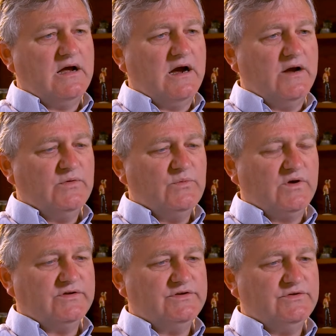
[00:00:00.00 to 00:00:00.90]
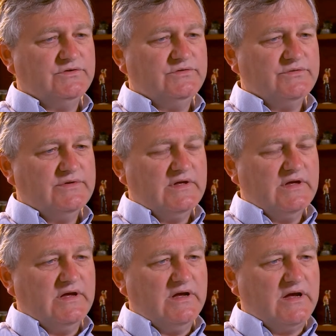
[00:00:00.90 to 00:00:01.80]
I would want to
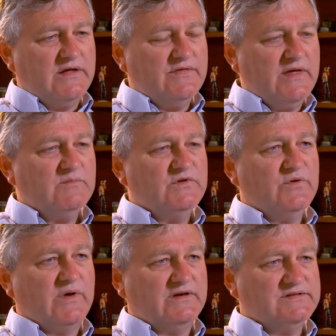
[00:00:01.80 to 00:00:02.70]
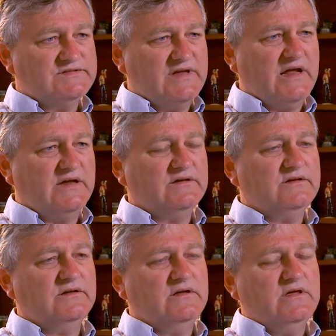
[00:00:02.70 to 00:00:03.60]
them to understand